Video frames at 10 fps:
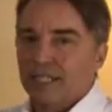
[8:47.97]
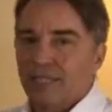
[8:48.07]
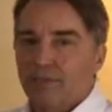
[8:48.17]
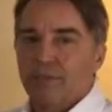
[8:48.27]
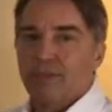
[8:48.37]

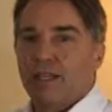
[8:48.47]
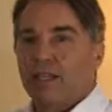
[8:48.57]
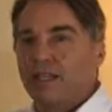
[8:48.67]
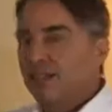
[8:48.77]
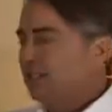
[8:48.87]

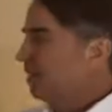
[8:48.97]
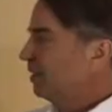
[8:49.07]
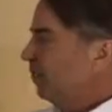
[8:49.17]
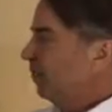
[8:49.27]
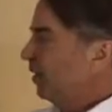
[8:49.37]

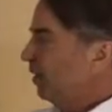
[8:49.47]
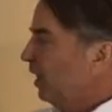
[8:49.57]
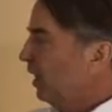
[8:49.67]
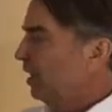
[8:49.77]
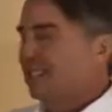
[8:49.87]

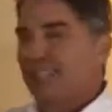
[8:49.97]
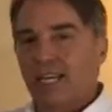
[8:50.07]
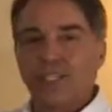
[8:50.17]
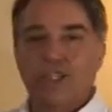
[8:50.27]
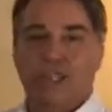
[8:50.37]
Frito-Lay's
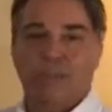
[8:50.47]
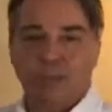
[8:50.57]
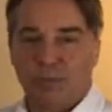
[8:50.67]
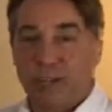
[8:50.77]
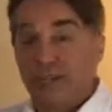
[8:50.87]

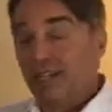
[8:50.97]
SunChips brand.